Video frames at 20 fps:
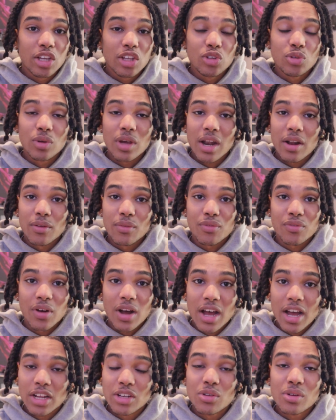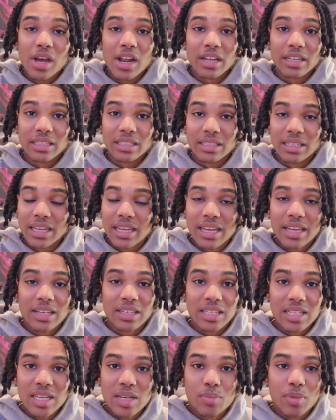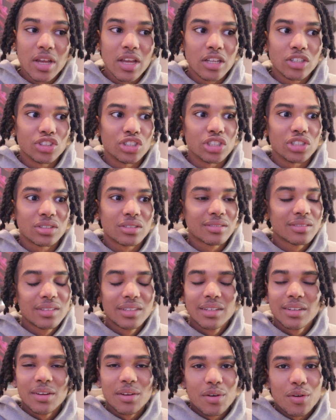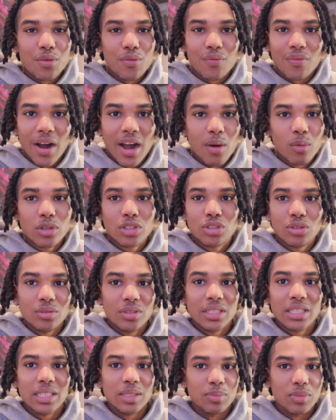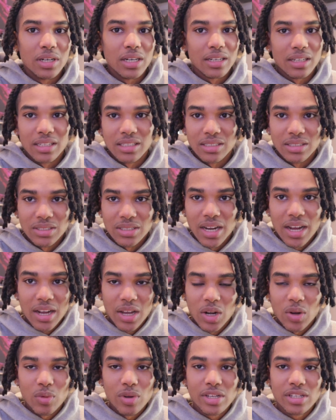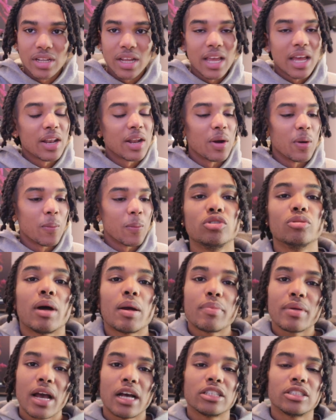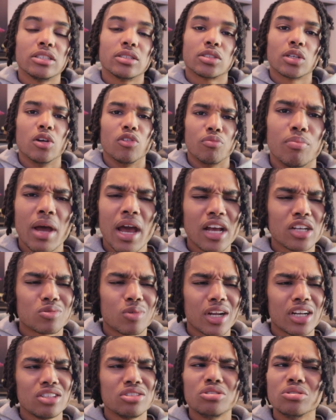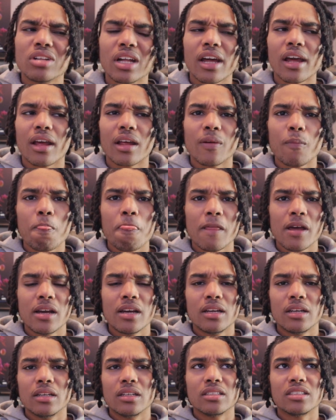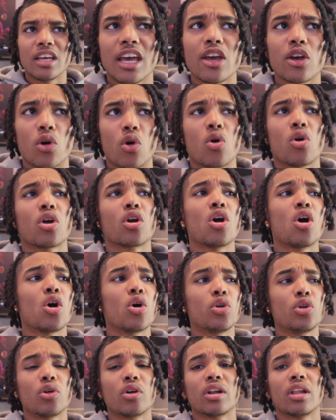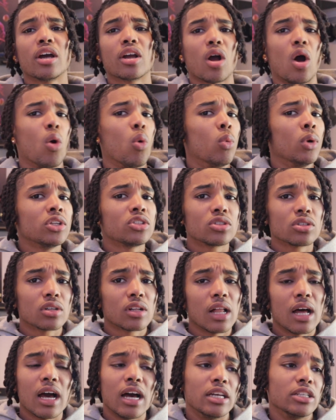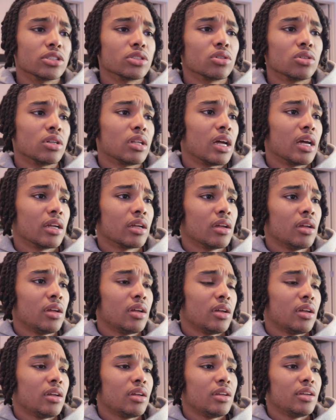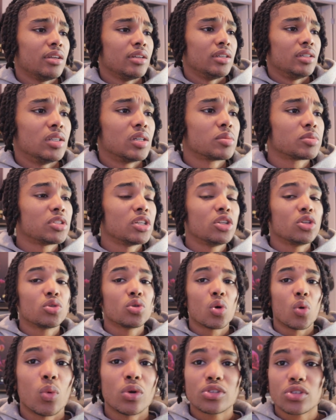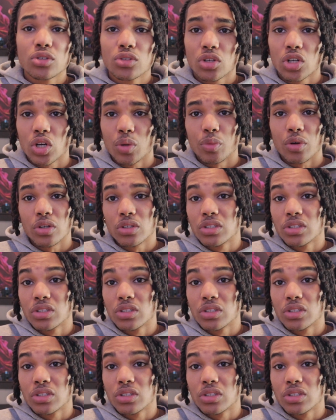You gotta dig deep and just find what you need, bro. Cause they're not gonna reach their hand You might be asking yourself, Max, why didn't you like take orgo during like a winter class or like, you know what I'm saying, do a winter term